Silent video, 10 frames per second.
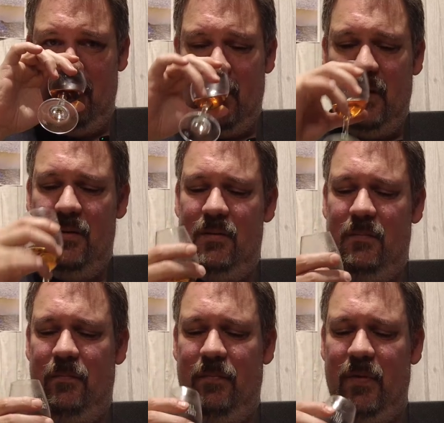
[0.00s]
And
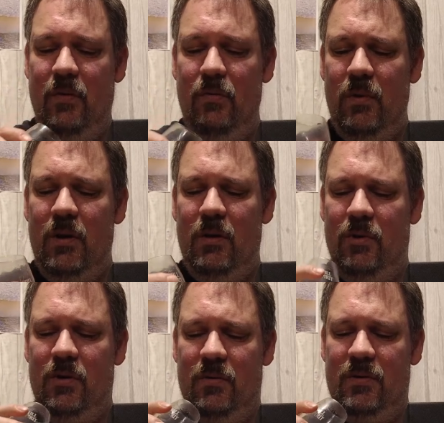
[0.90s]
normally you
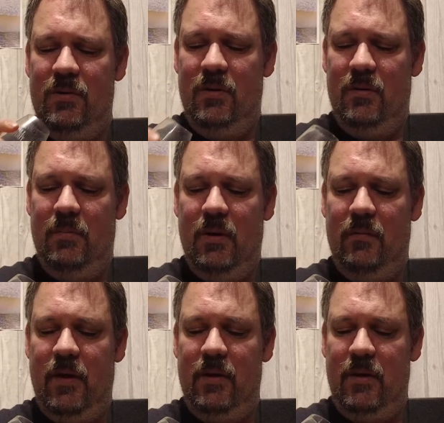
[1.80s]
would consider
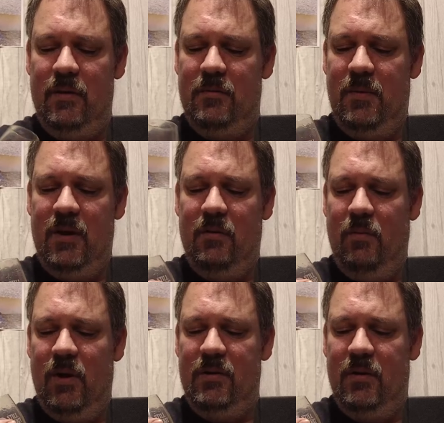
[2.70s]
Balvenie as being
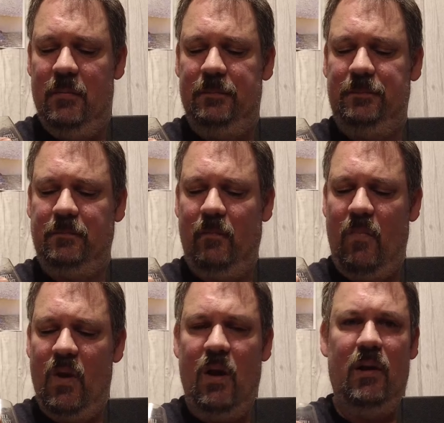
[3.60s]
quite a
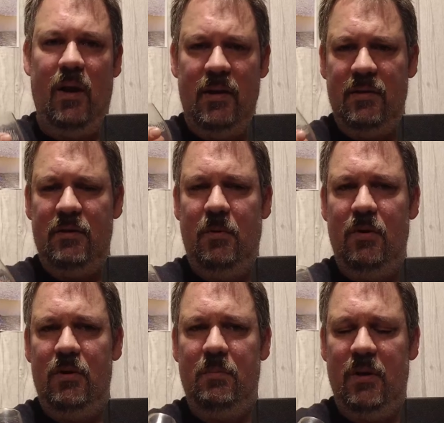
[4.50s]
lighter
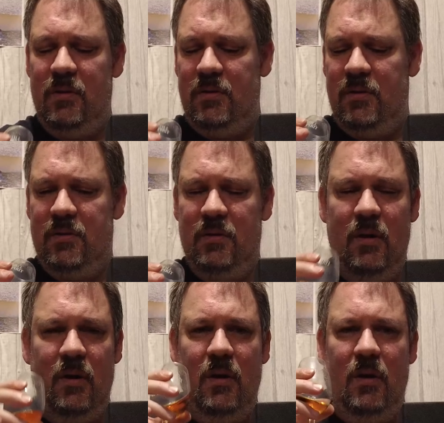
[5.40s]
spirit, but this is
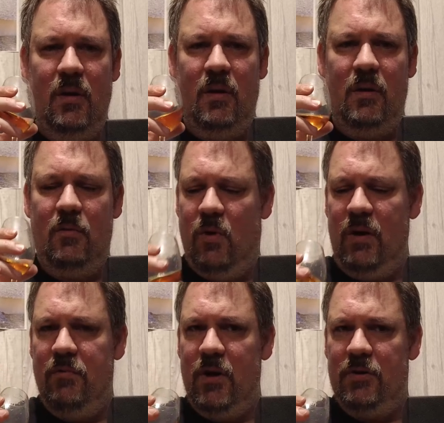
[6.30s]
quite
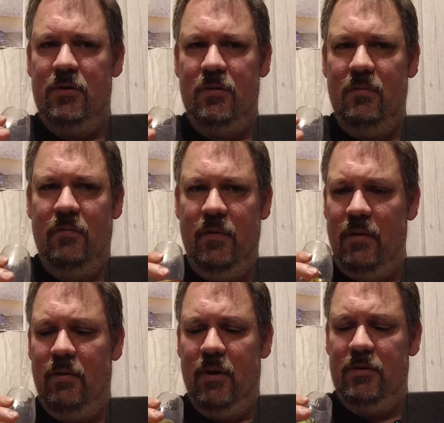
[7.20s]
rich,
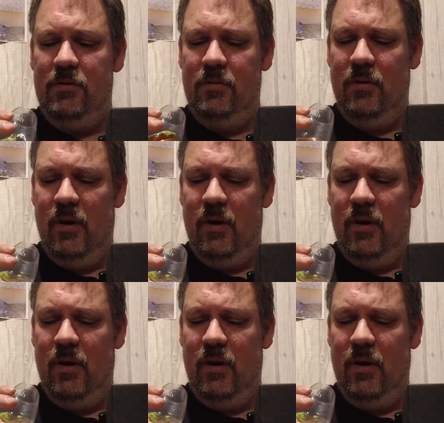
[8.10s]
very rich,